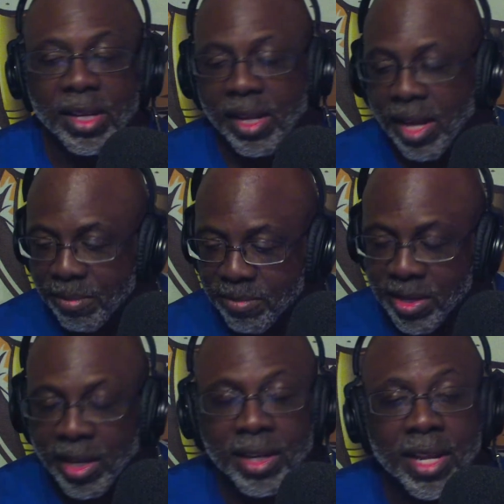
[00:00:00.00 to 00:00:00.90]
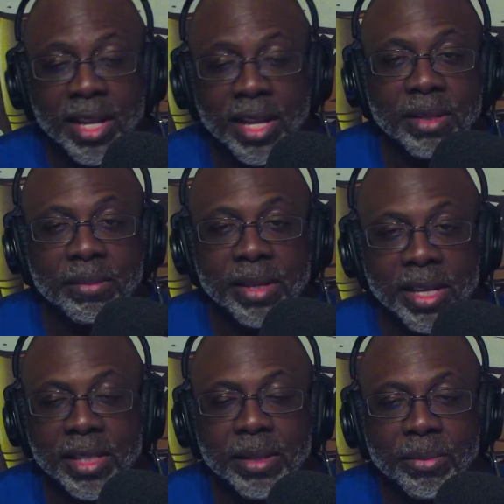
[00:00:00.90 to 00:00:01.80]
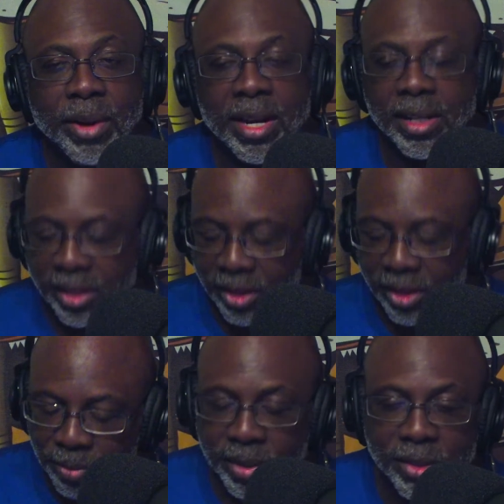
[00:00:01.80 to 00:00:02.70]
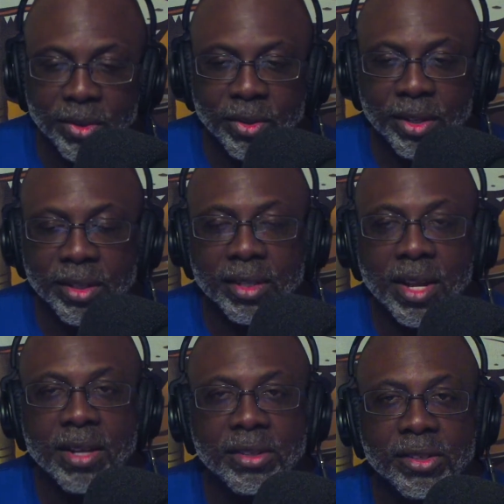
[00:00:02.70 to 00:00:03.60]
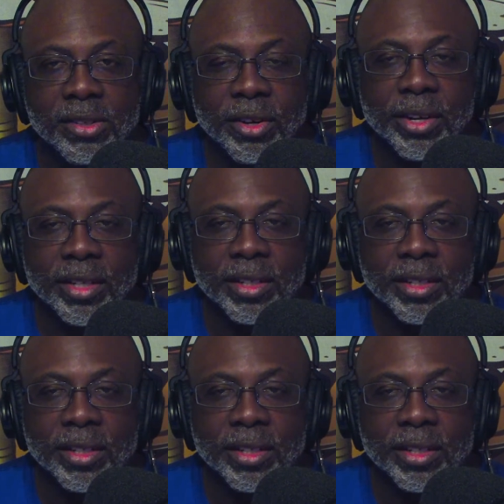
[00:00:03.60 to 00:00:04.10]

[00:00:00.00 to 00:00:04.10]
I'm yelling at them in the Bradley, open the door, lock the turret,